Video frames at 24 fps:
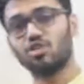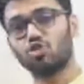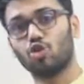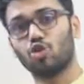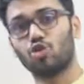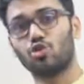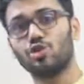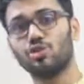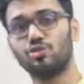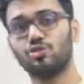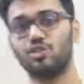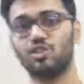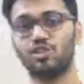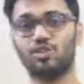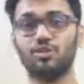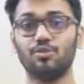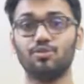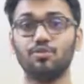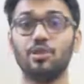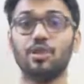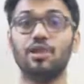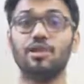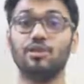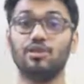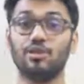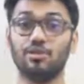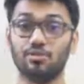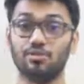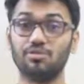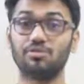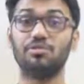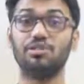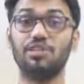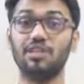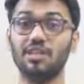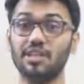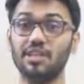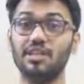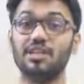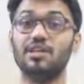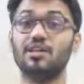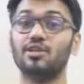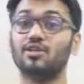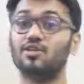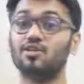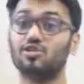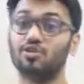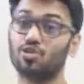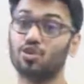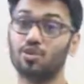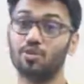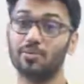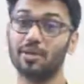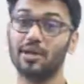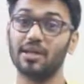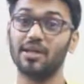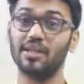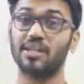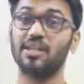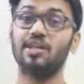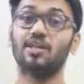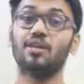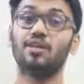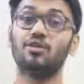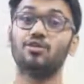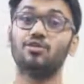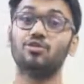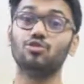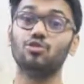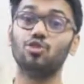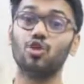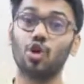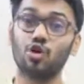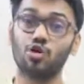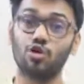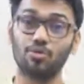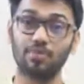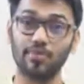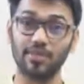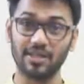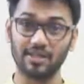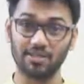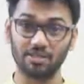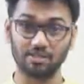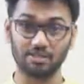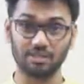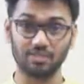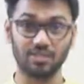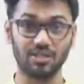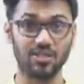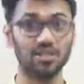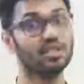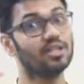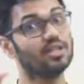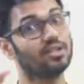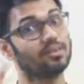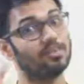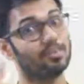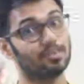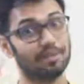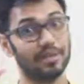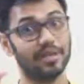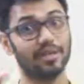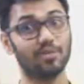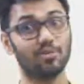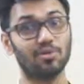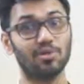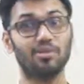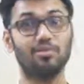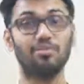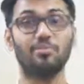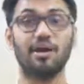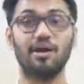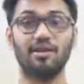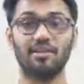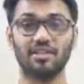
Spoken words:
You will see so many documentary made on Mariana Trench,